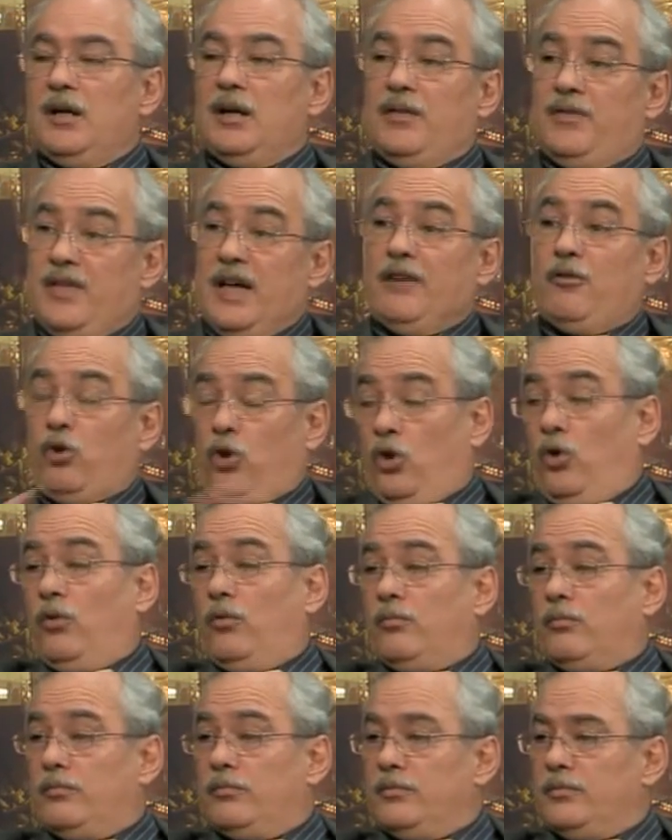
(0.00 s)
Then
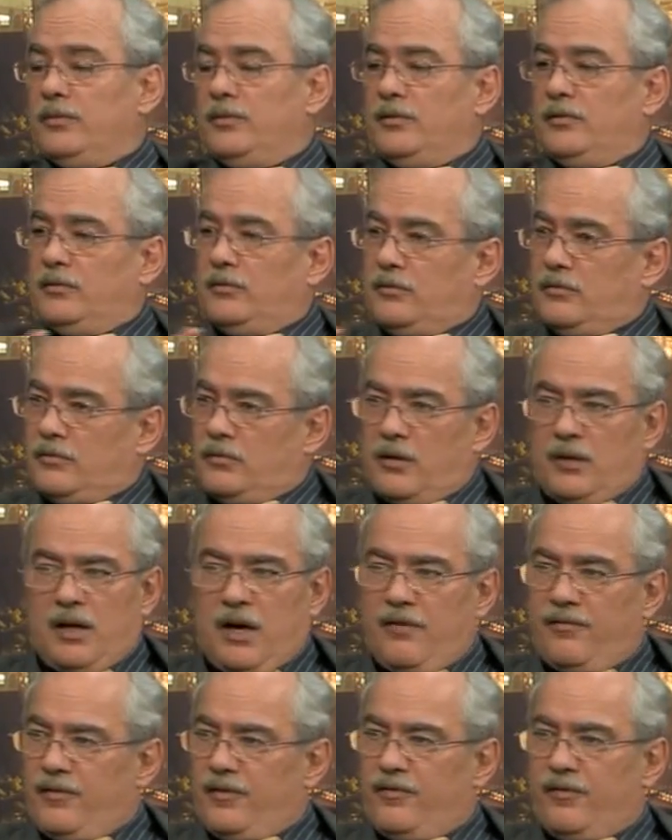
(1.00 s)
Rome. They
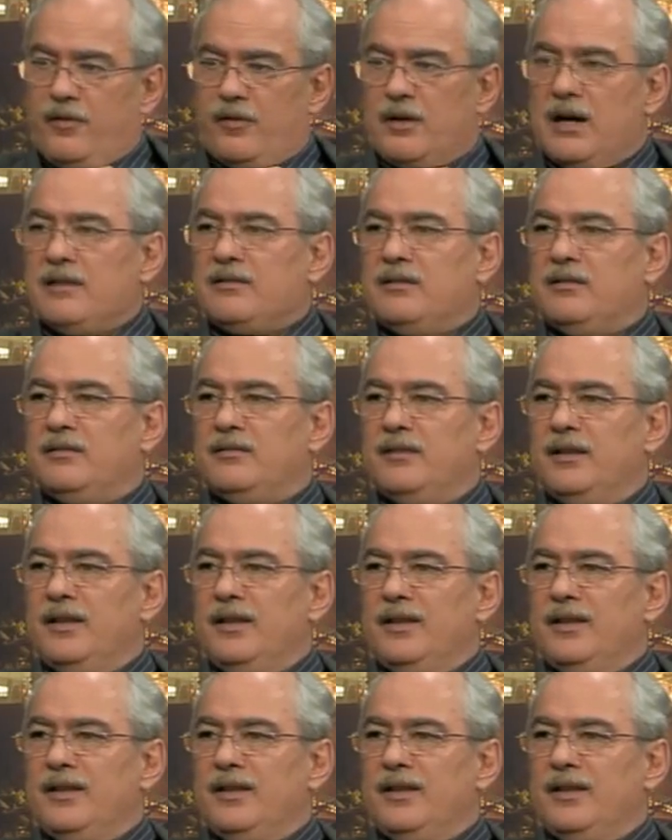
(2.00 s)
haven't forgotten.